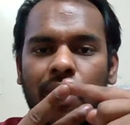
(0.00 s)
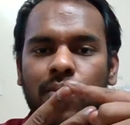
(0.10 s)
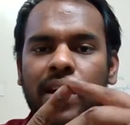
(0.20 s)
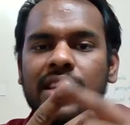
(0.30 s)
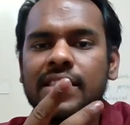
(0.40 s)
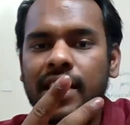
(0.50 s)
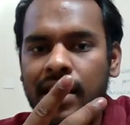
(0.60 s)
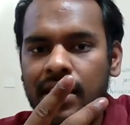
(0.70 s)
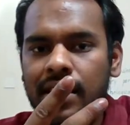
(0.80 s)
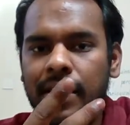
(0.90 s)
and one is
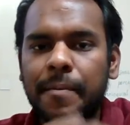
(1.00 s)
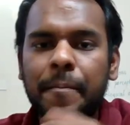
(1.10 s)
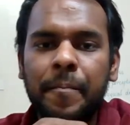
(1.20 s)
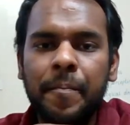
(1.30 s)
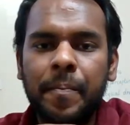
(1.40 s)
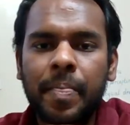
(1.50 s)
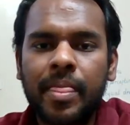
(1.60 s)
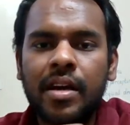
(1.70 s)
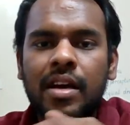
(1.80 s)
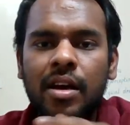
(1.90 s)
Hindi.
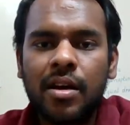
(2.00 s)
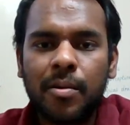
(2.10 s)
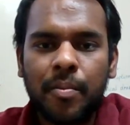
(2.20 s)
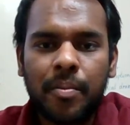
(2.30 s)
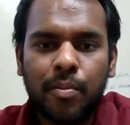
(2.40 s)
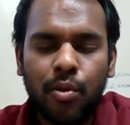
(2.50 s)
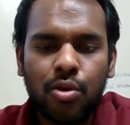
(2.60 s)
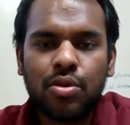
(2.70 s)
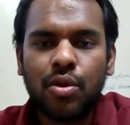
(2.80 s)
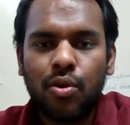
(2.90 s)

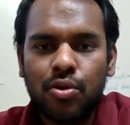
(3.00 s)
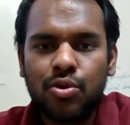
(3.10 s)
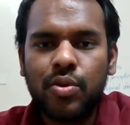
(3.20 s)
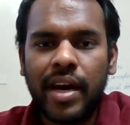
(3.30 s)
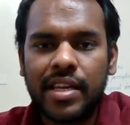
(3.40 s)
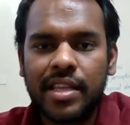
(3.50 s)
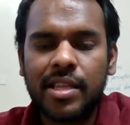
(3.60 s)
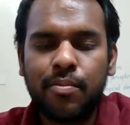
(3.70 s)
Both Urdu and Hindi,